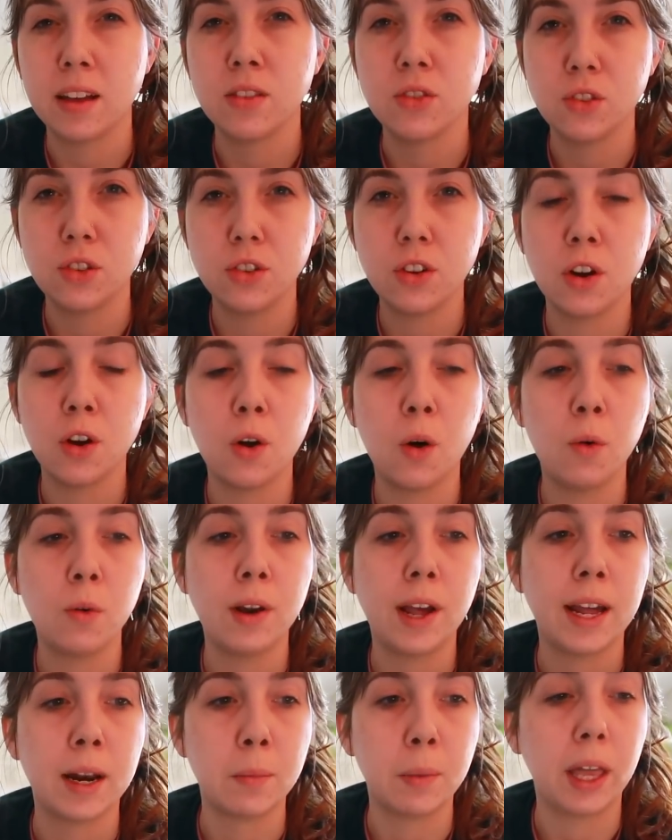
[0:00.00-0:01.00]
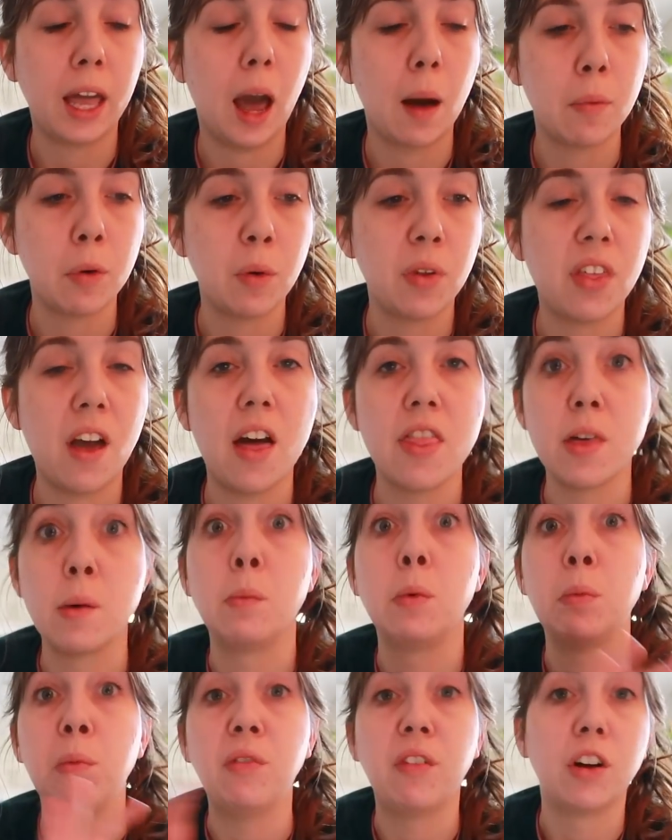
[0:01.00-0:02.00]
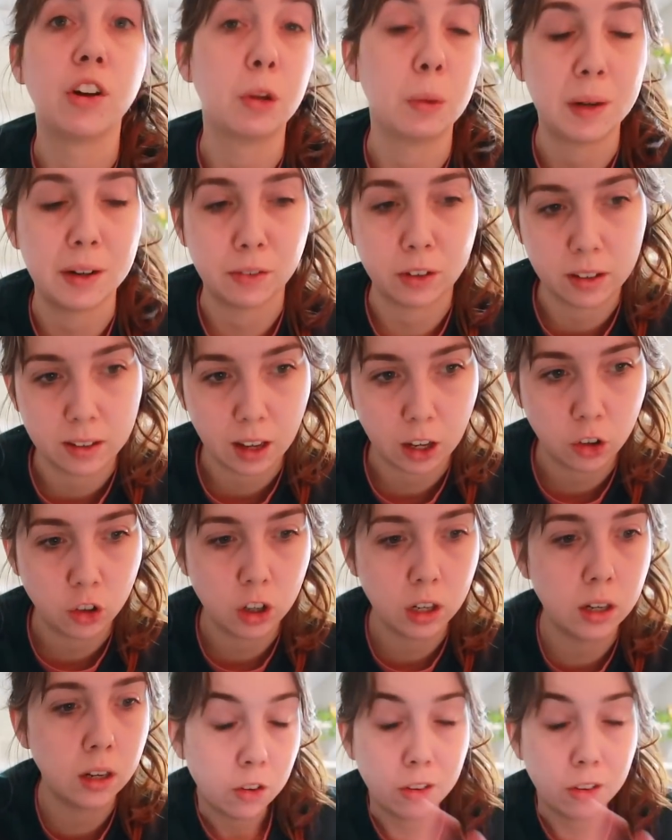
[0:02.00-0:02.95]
in stone and I'm really happy with that, then we'll move on to a different section.